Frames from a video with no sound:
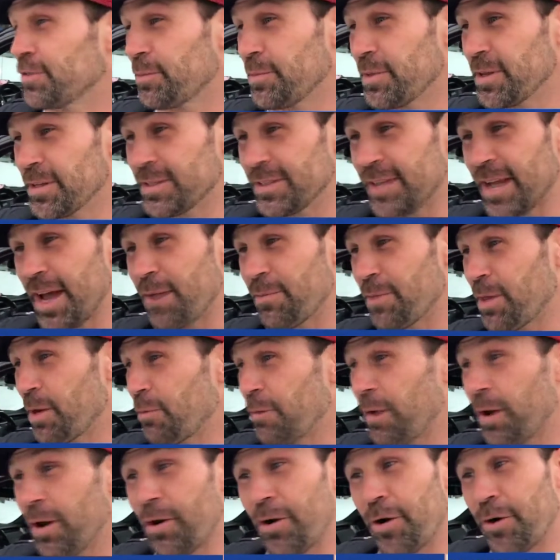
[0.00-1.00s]
from this time
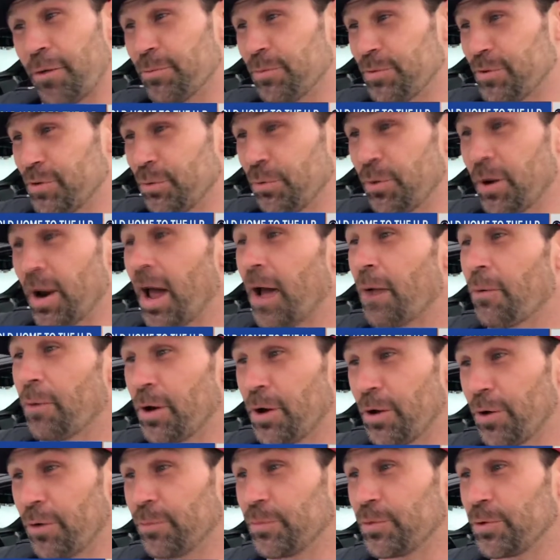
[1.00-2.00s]
that went home to what I
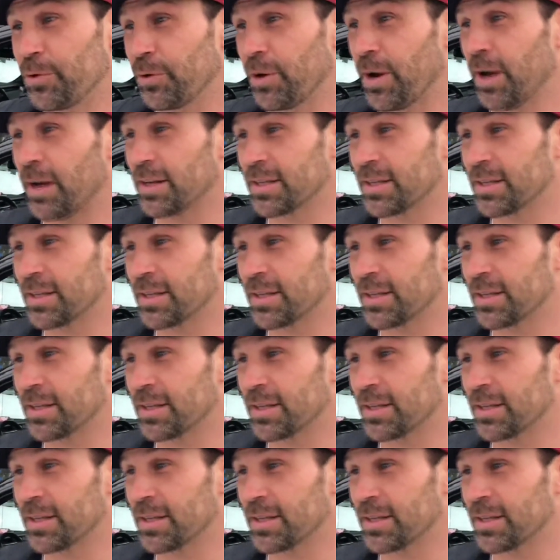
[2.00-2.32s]
went home to.